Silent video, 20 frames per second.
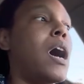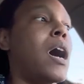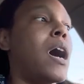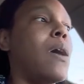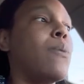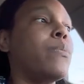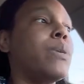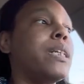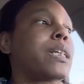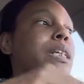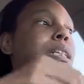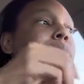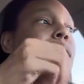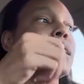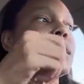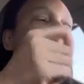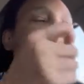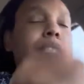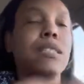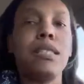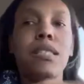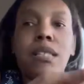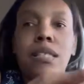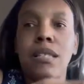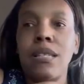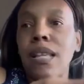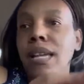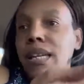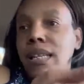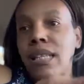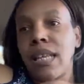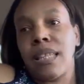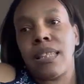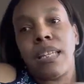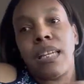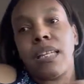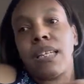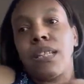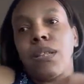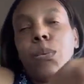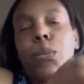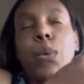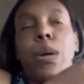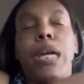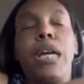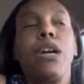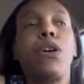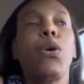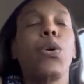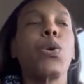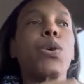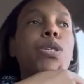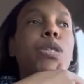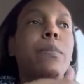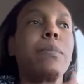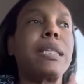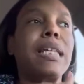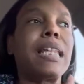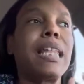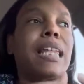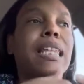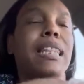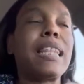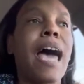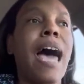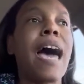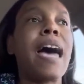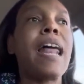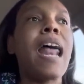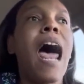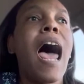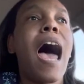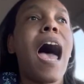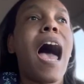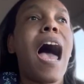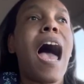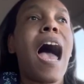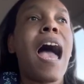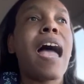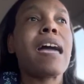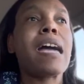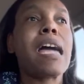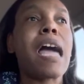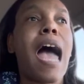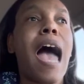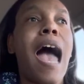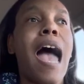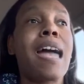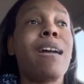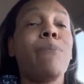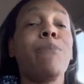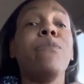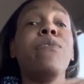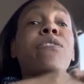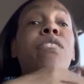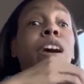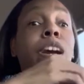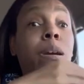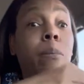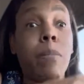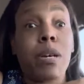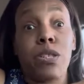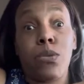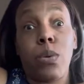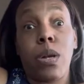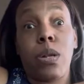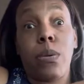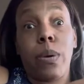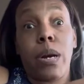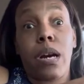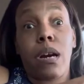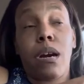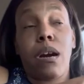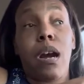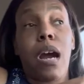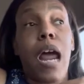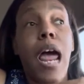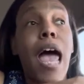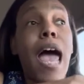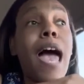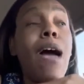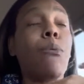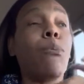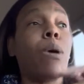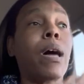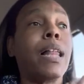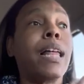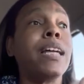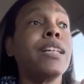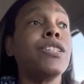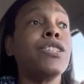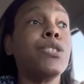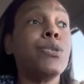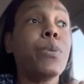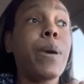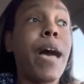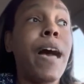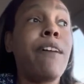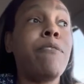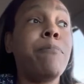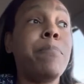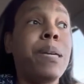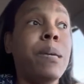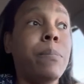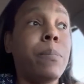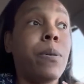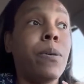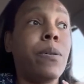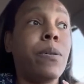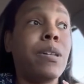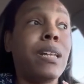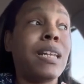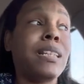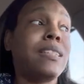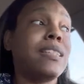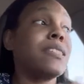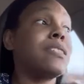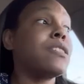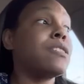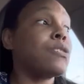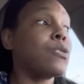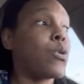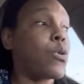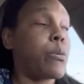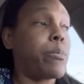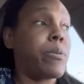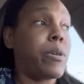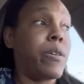we need this like at the end of the week or something like that. I am very much well aware. And while I do have people, like this is a corporate